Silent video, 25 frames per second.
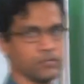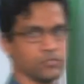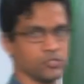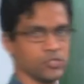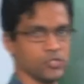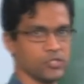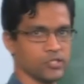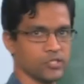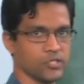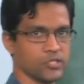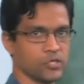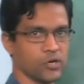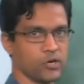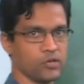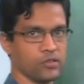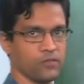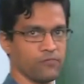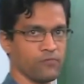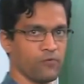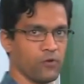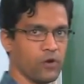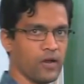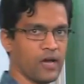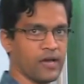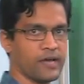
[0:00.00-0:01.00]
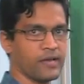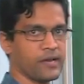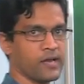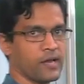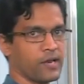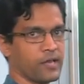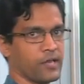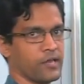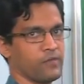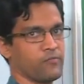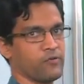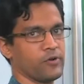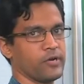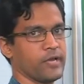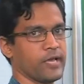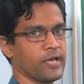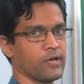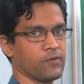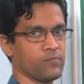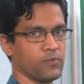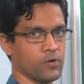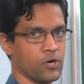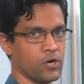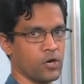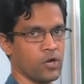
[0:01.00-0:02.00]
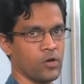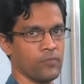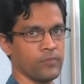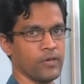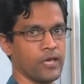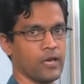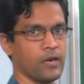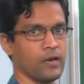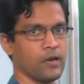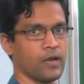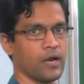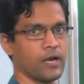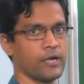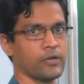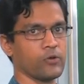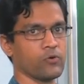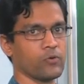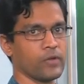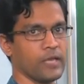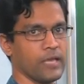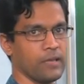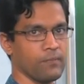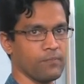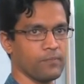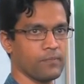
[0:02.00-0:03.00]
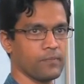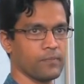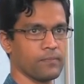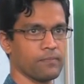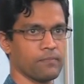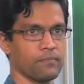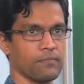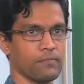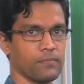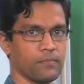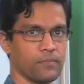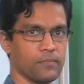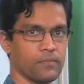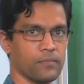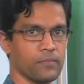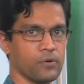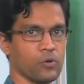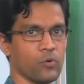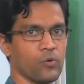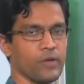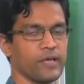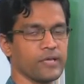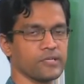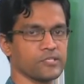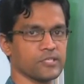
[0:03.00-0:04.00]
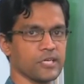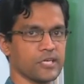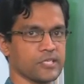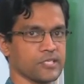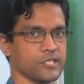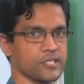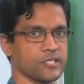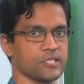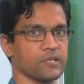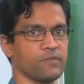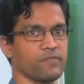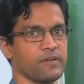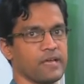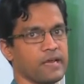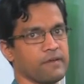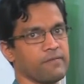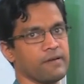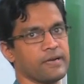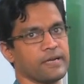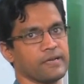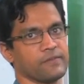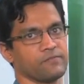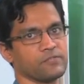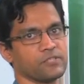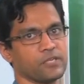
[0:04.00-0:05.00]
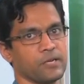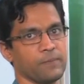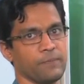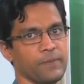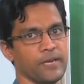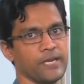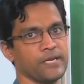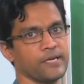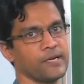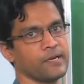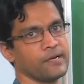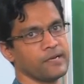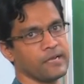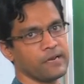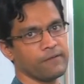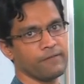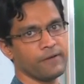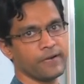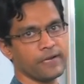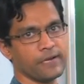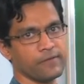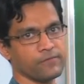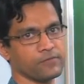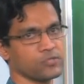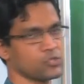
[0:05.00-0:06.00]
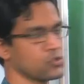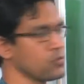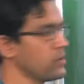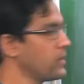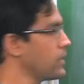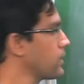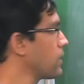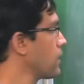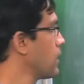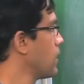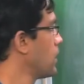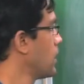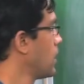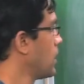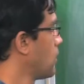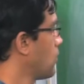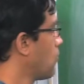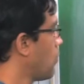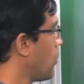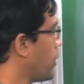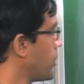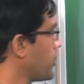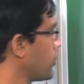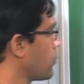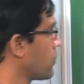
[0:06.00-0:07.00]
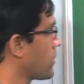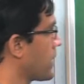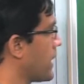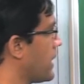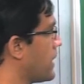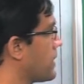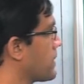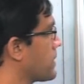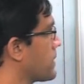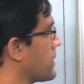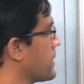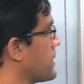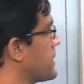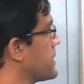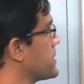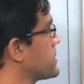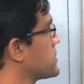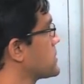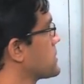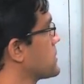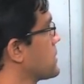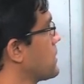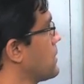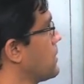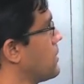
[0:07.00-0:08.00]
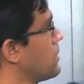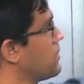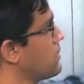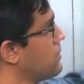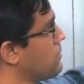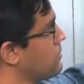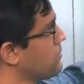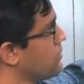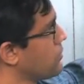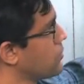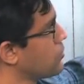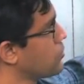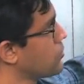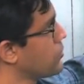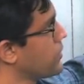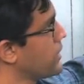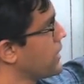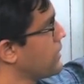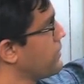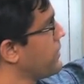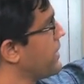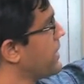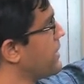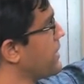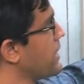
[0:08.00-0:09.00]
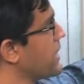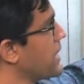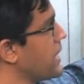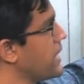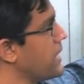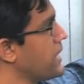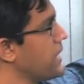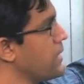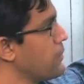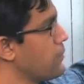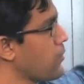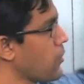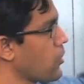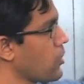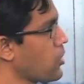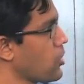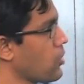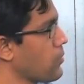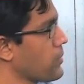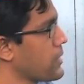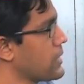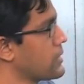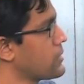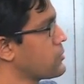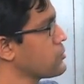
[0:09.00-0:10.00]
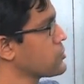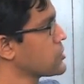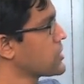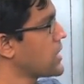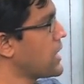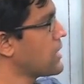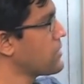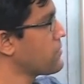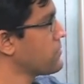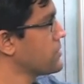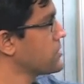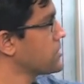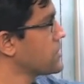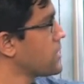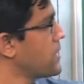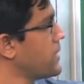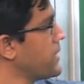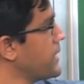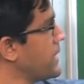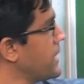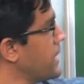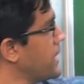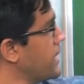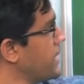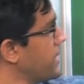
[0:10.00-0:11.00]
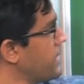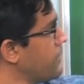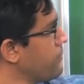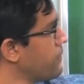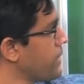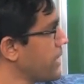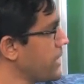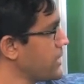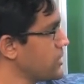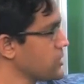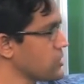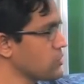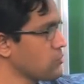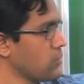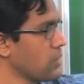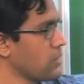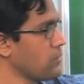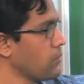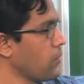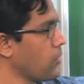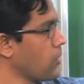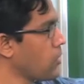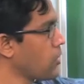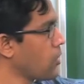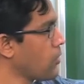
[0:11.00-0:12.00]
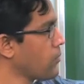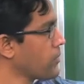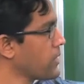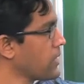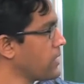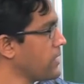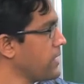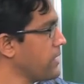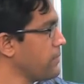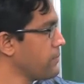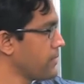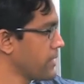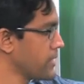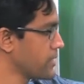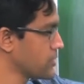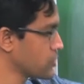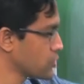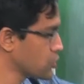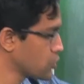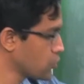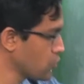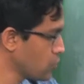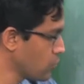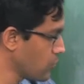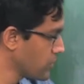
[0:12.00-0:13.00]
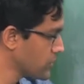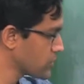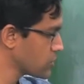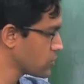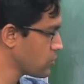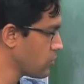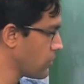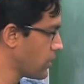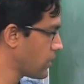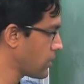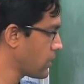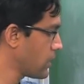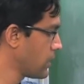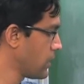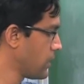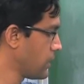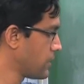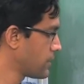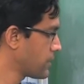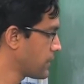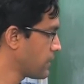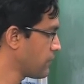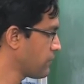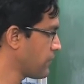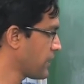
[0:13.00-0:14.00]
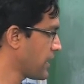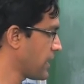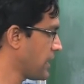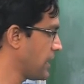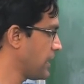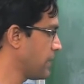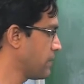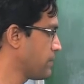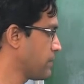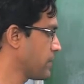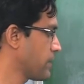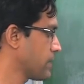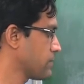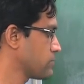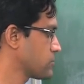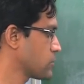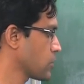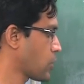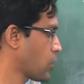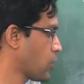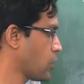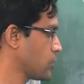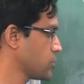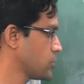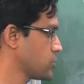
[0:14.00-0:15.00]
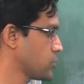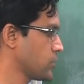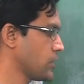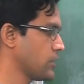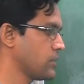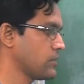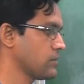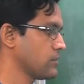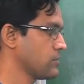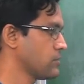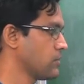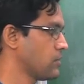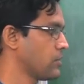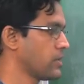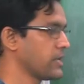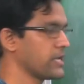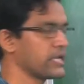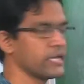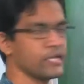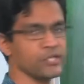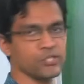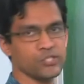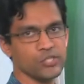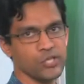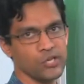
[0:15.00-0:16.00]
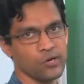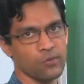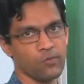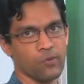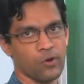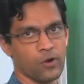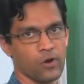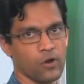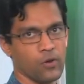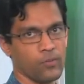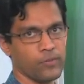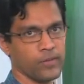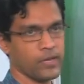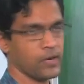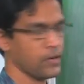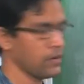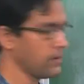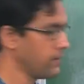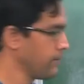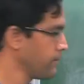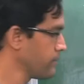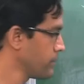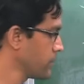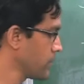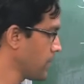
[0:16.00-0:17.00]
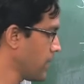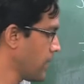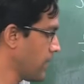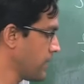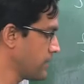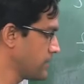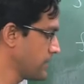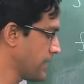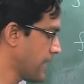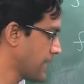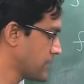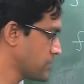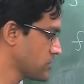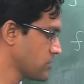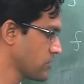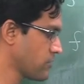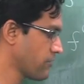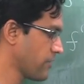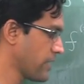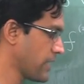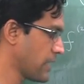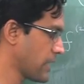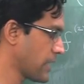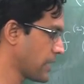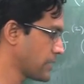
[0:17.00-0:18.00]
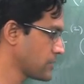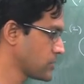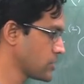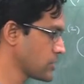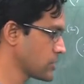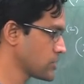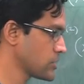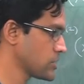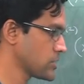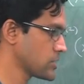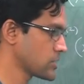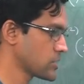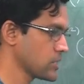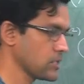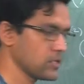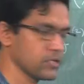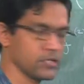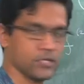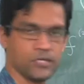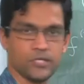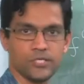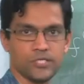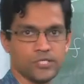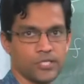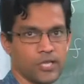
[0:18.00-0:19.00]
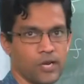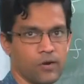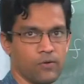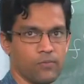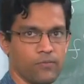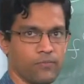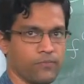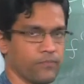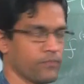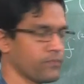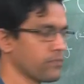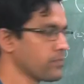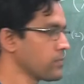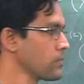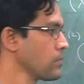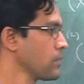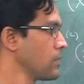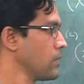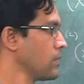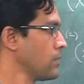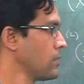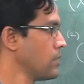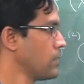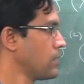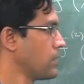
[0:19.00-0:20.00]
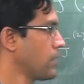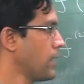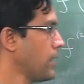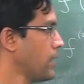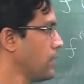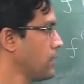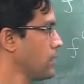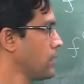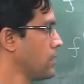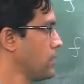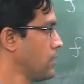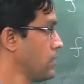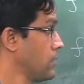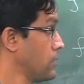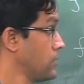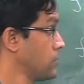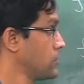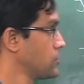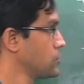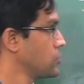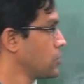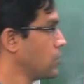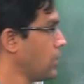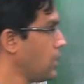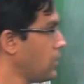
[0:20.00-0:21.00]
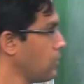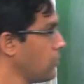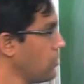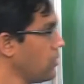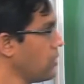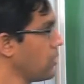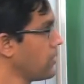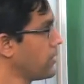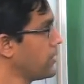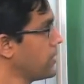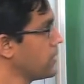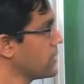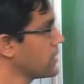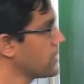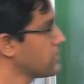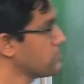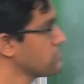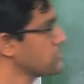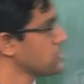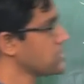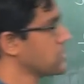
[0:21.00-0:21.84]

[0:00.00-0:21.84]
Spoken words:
so this is sort of the full hierarchy. If you take a polynomial and you keep doing successive derivatives, repeated derivatives to it, what you will get is it will be a degree d polynomial to start with, a degree d minus 1 polynomial, d minus 2 and so on, till finally it becomes a constant or a degree 0 polynomial, and the answer, final answer is just a 0. Okay. So now here comes